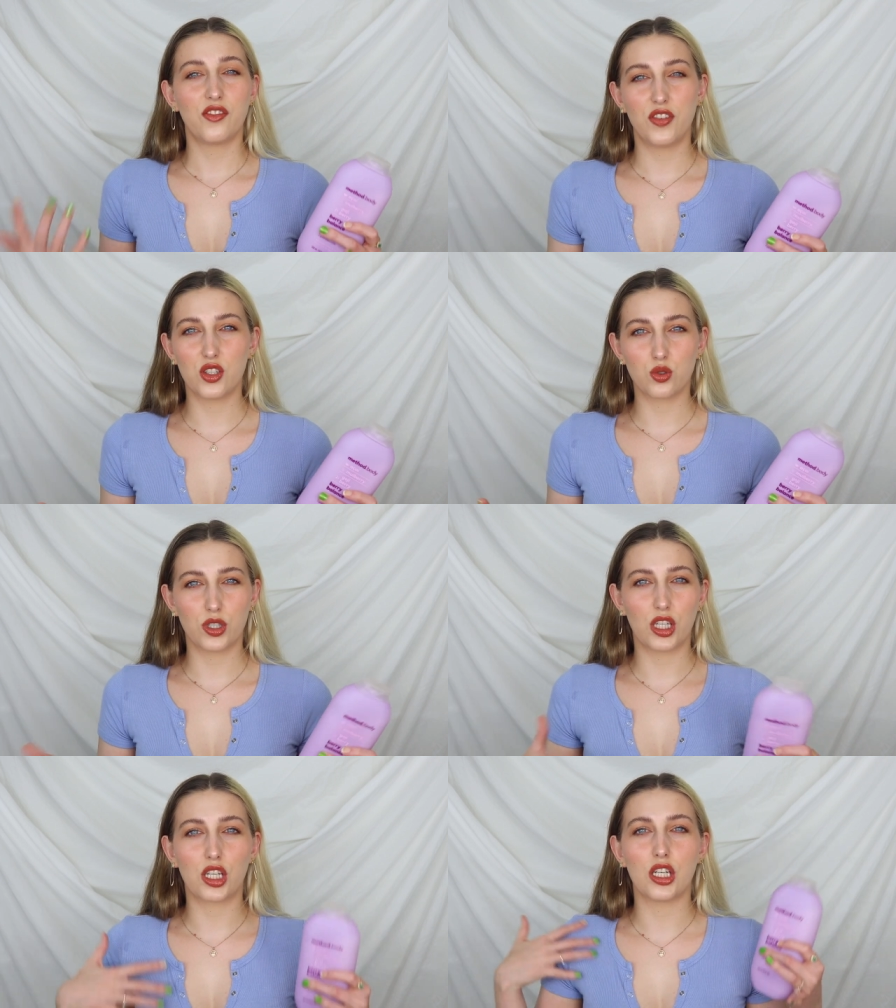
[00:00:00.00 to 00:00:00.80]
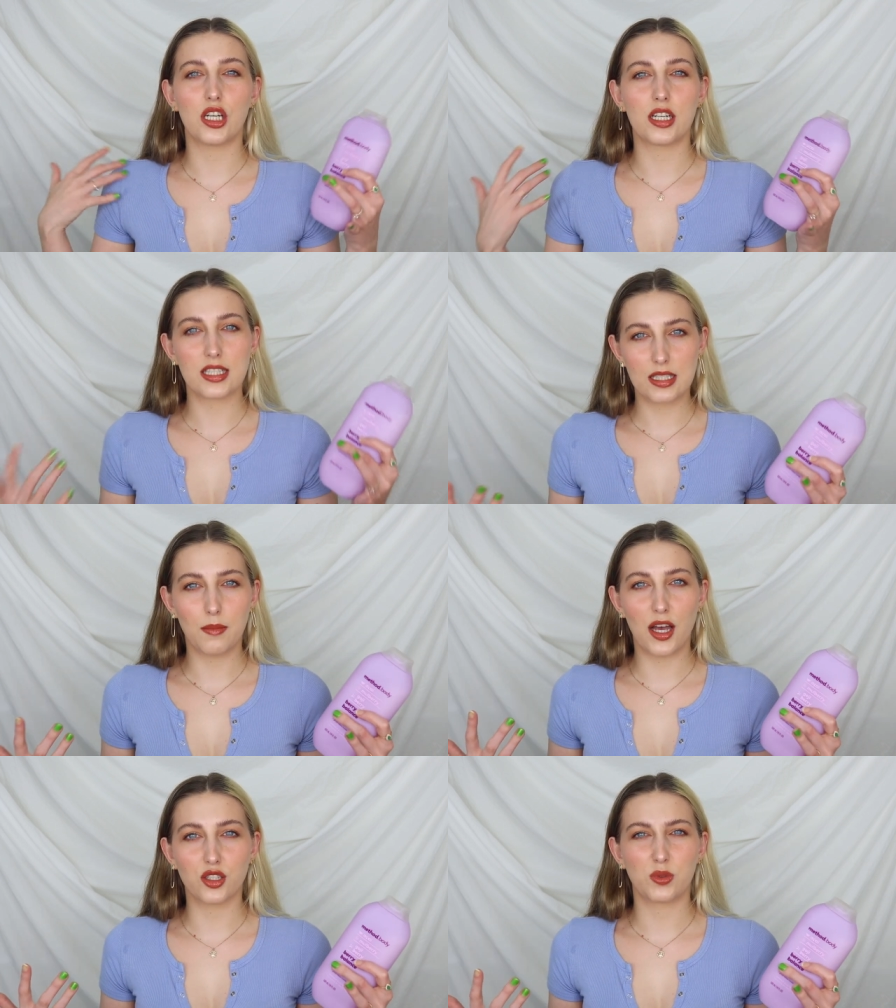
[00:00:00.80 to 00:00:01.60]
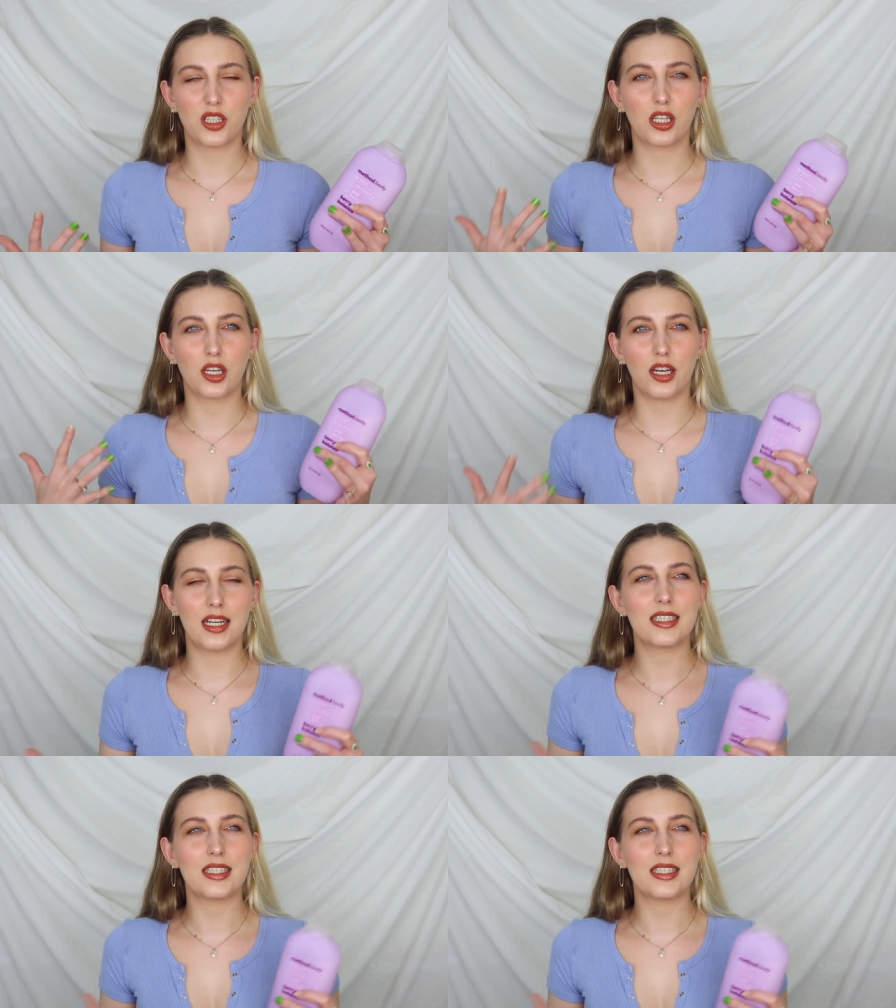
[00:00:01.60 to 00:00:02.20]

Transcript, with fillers: feels really good, smells really good.